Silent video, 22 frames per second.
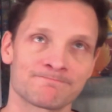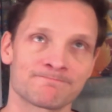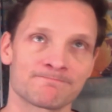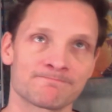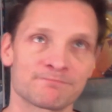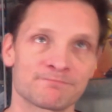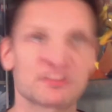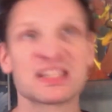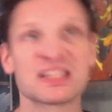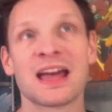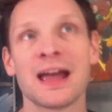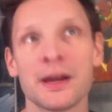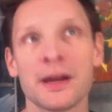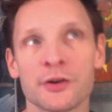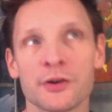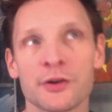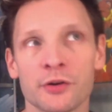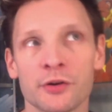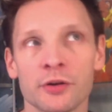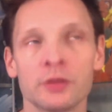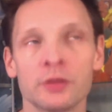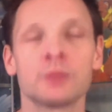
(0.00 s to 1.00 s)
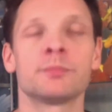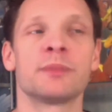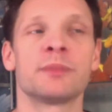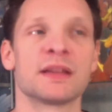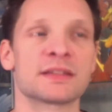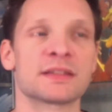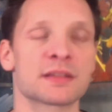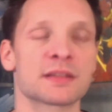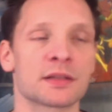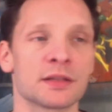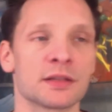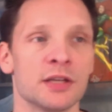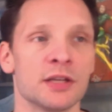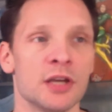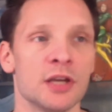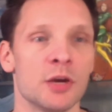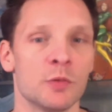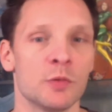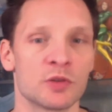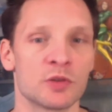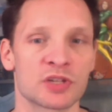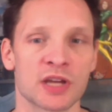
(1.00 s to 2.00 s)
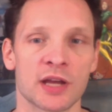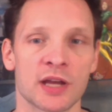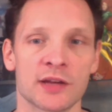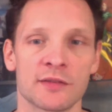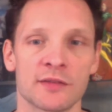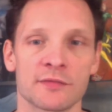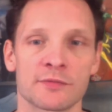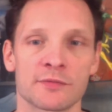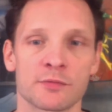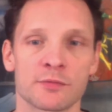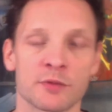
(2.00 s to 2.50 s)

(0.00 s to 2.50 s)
title, basically, which kind of